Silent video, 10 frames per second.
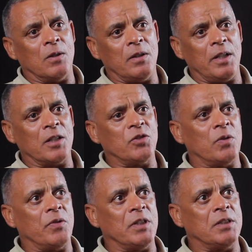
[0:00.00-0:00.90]
on the
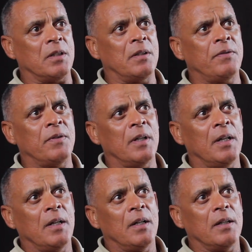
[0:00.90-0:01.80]
actual reserve.
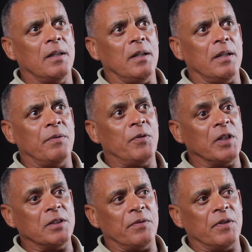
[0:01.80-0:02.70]
The
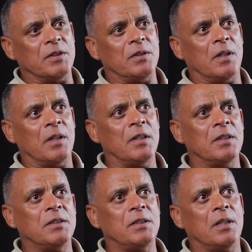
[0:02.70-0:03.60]
Friends of Van
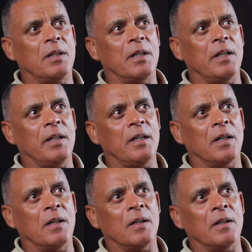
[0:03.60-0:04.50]
Stadens, they
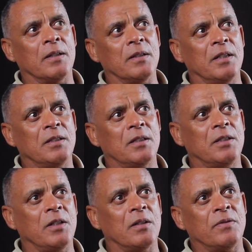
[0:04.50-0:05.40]
are an
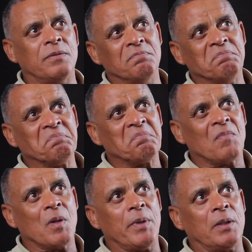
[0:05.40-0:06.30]
entity of
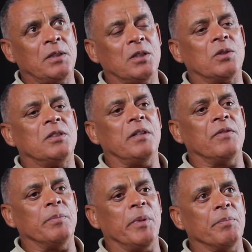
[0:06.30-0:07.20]
about 6 or
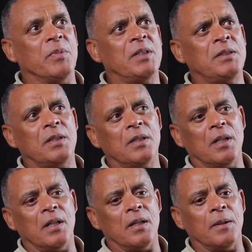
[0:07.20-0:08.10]
7 members,
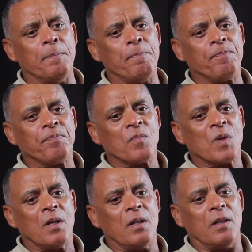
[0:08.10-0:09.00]

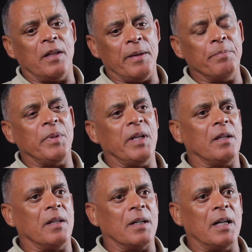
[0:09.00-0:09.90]
them being
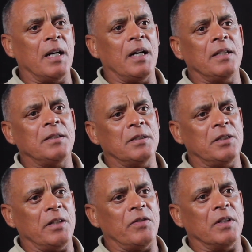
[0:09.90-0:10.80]
the guides,
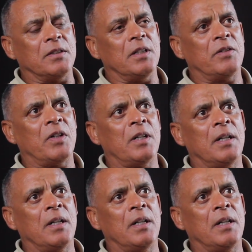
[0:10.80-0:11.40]
etc., etc.